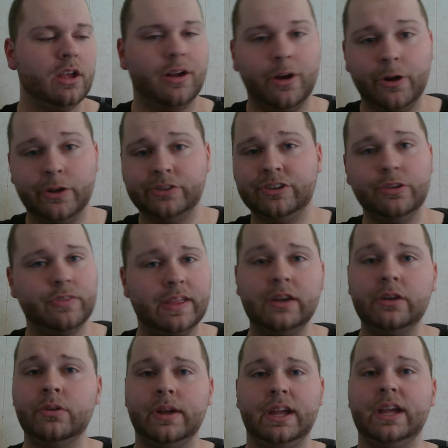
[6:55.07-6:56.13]
Autel, they
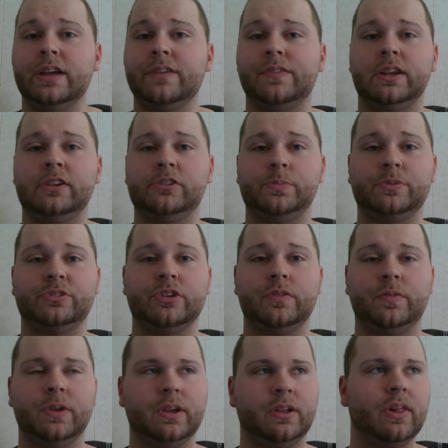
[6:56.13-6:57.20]
don't have any
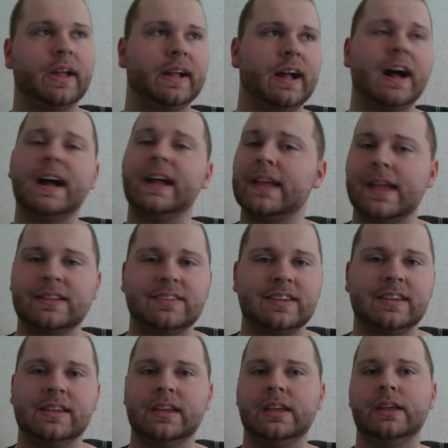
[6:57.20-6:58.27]
specific like
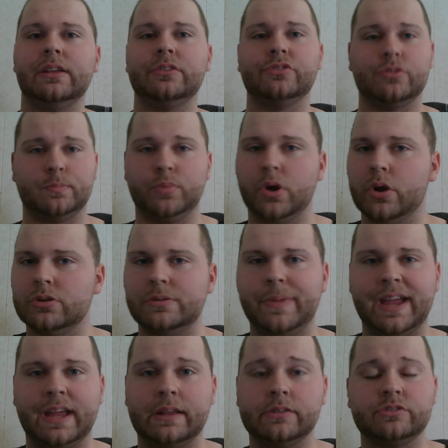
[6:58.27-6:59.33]
IATNs or pro
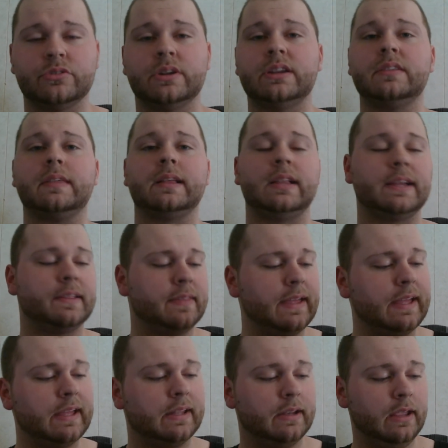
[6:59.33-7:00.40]
demands or anything like
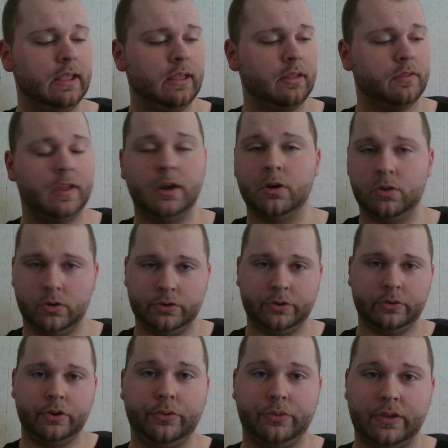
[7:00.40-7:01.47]
that. They are on
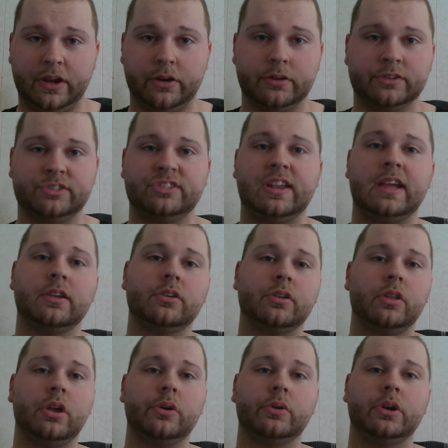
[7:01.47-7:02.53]
their They are a
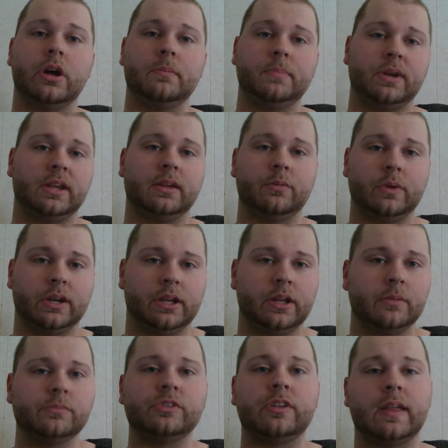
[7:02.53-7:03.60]
standalone company when it
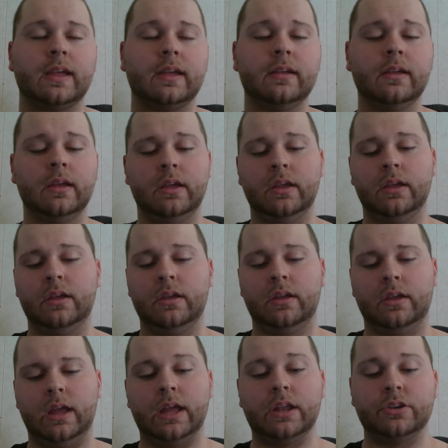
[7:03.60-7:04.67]
comes to that.
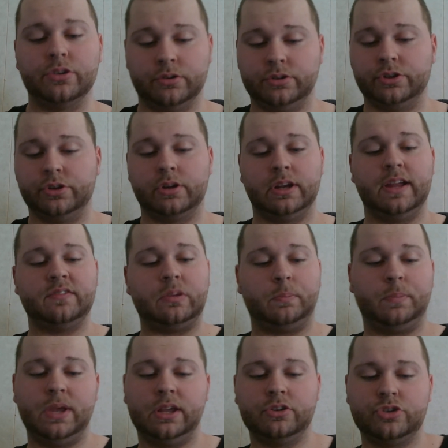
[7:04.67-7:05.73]
And you're going to have to
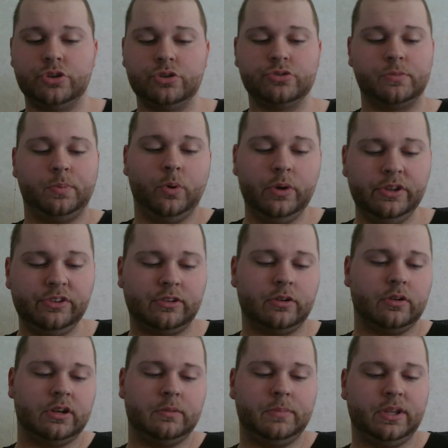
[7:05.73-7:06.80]
pick and choose your poison
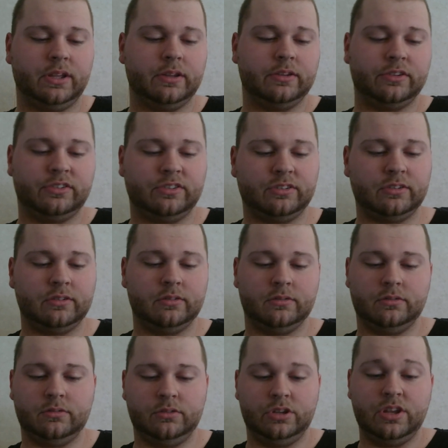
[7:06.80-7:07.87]
on it, because
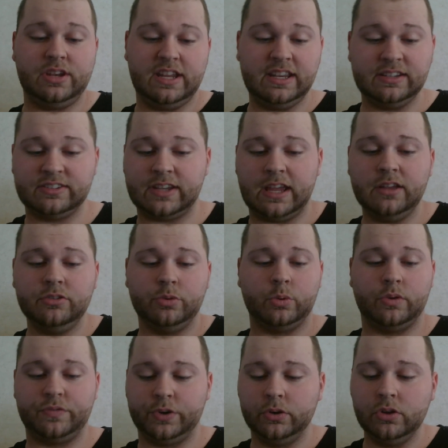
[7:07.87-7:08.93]
you need a scan tool.
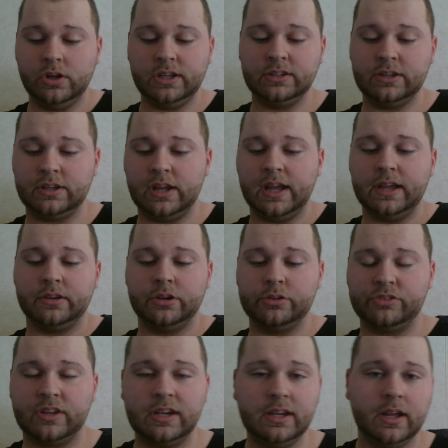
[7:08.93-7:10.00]
If you're looking to
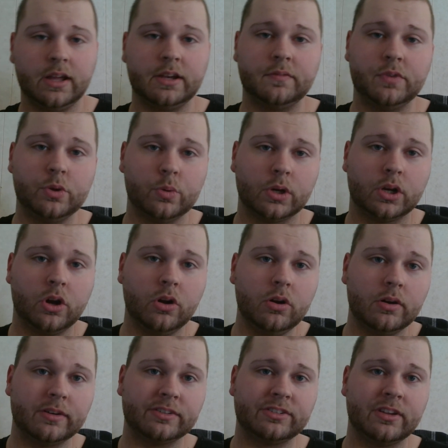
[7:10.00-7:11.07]
diagnose any kind of newer
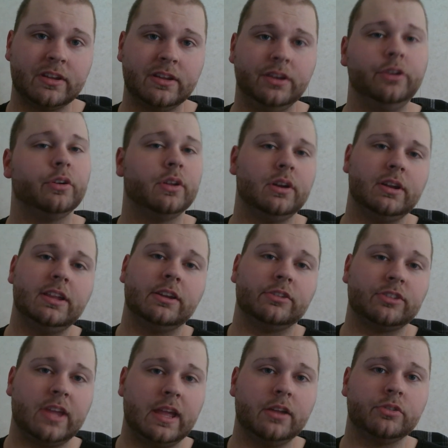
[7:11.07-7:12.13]
cars, you're going to need a
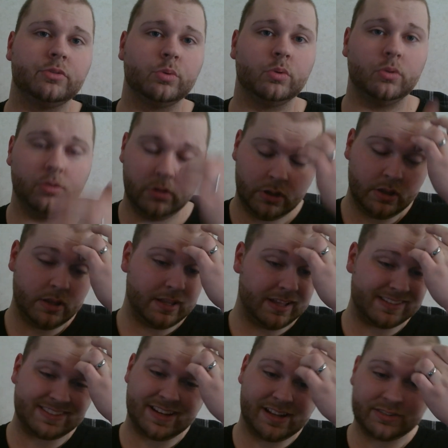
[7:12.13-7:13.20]
scan tool.
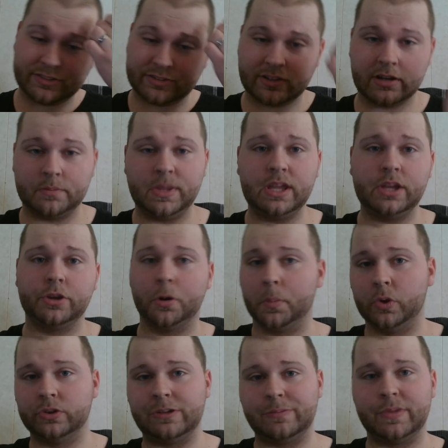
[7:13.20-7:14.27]
It's not just going to be your
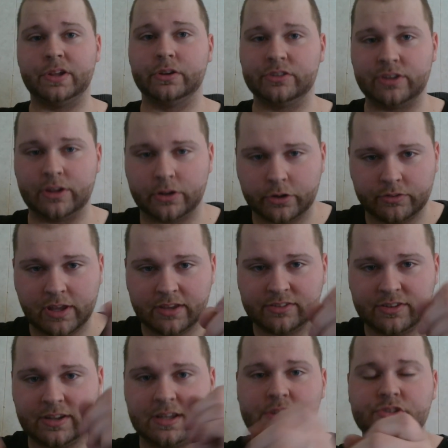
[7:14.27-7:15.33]
multimeter sitting there
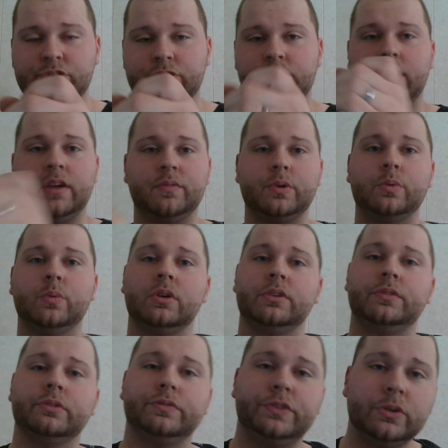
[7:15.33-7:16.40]
testing each and every one of
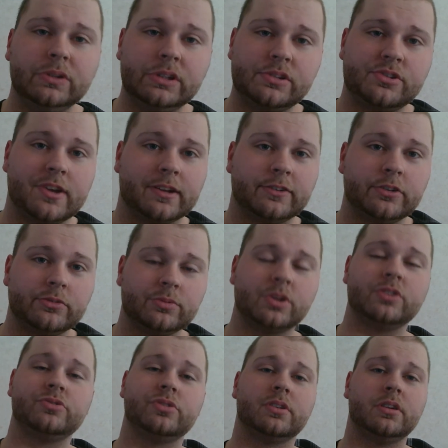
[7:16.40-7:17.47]
your fuel injectors,
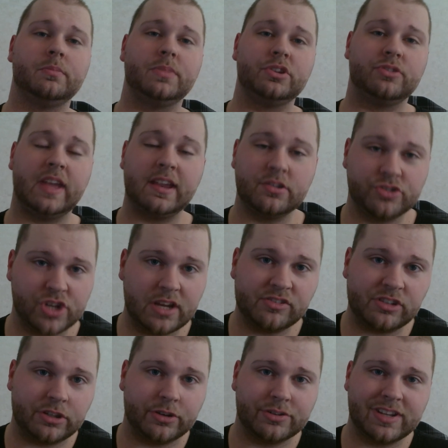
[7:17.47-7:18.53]
because you're going to be
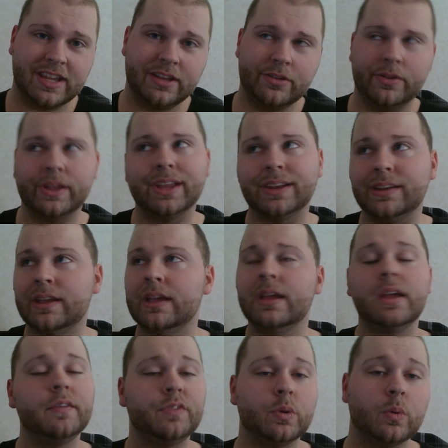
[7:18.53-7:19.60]
chasing your tail. And
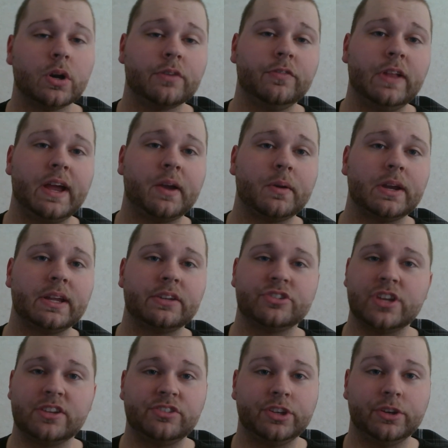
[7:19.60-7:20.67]
if you work flat rate,
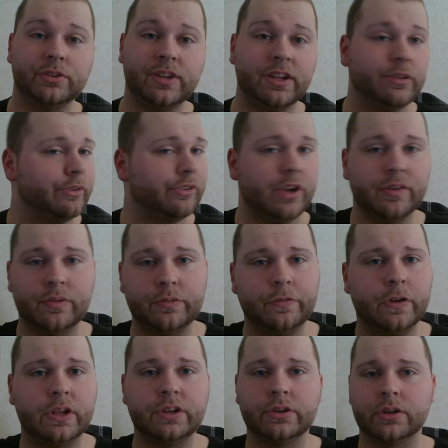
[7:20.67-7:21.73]
chasing your tail is never
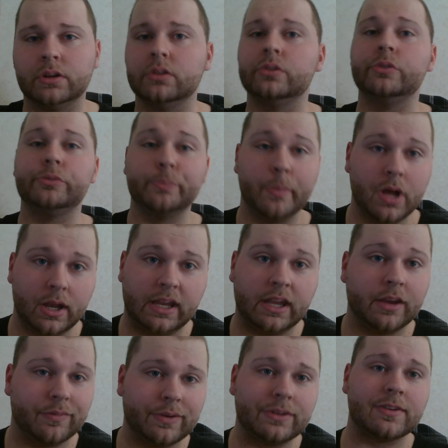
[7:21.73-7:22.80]
fun. You're going to lose money
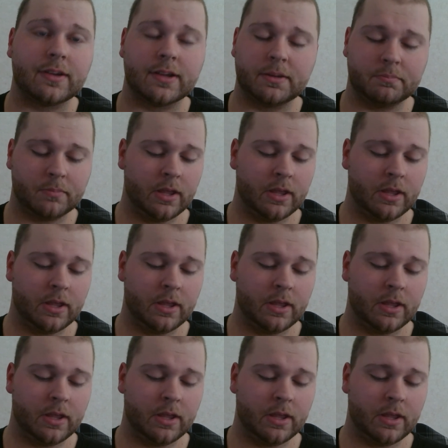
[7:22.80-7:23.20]
every time.